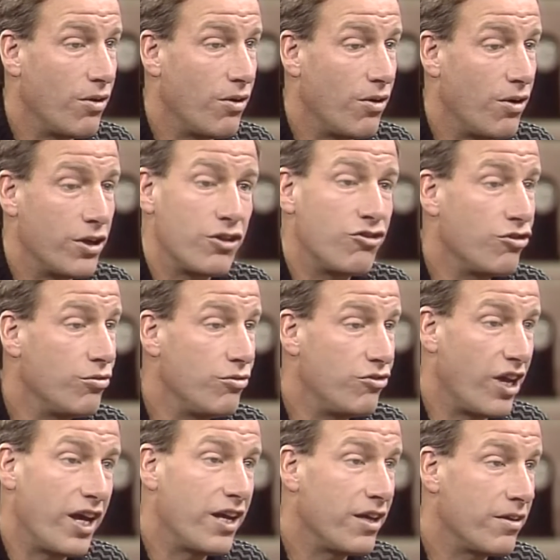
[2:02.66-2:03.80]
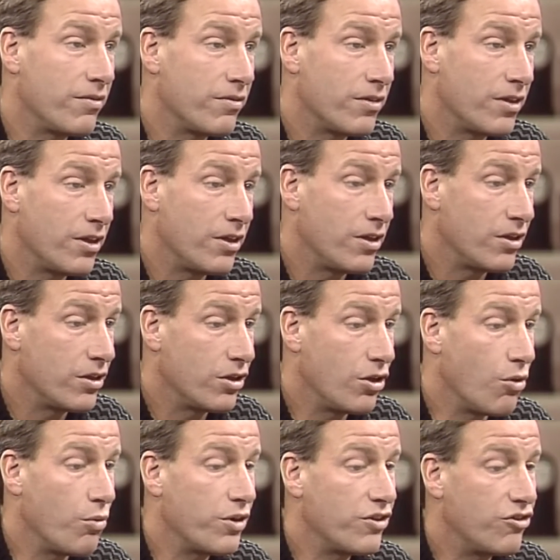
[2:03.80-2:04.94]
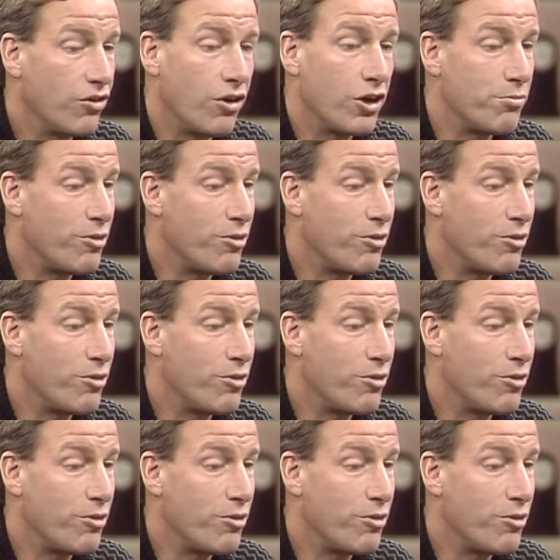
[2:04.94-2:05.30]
on a Tuesday, going to, on